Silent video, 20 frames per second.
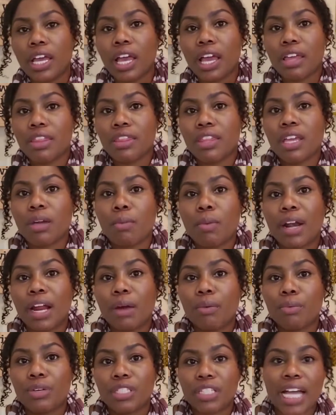And then when I
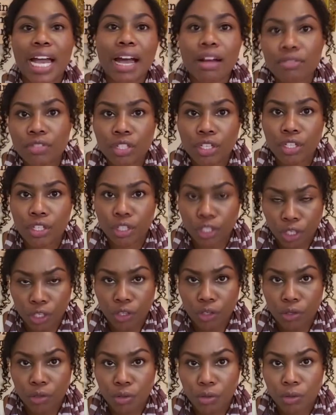reach out to
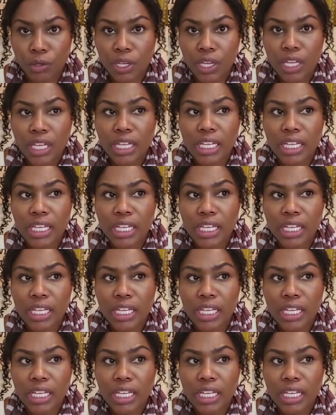you,